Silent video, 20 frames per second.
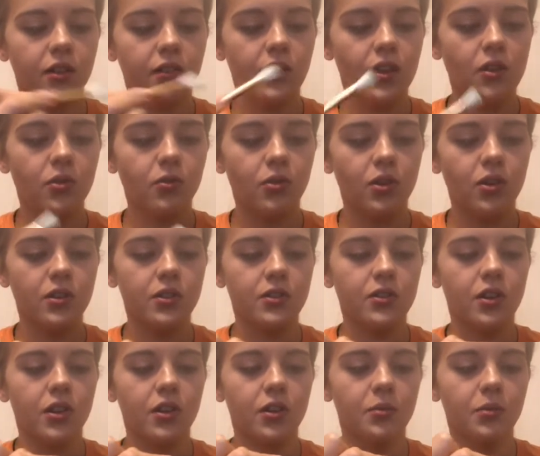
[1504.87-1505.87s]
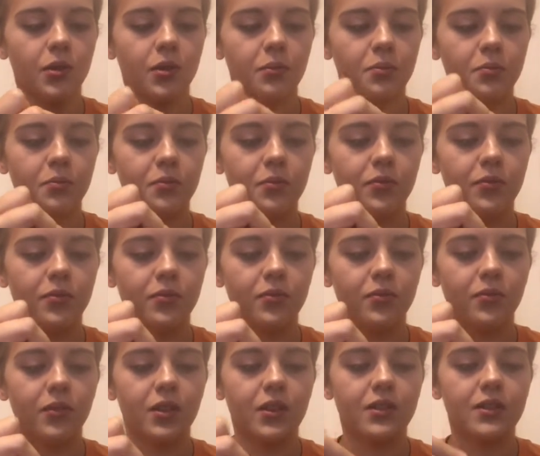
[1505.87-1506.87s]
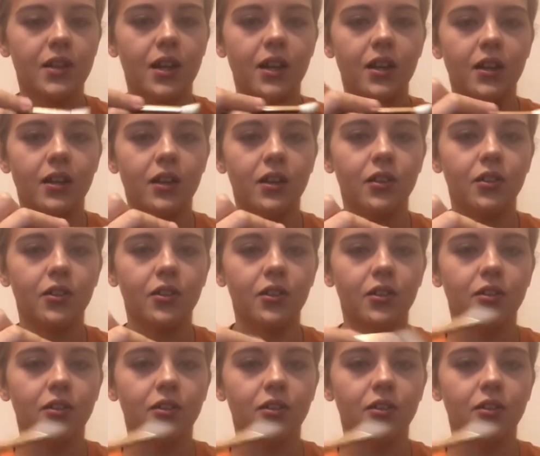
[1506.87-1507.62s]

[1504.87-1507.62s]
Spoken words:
think we're gonna start with this tan color.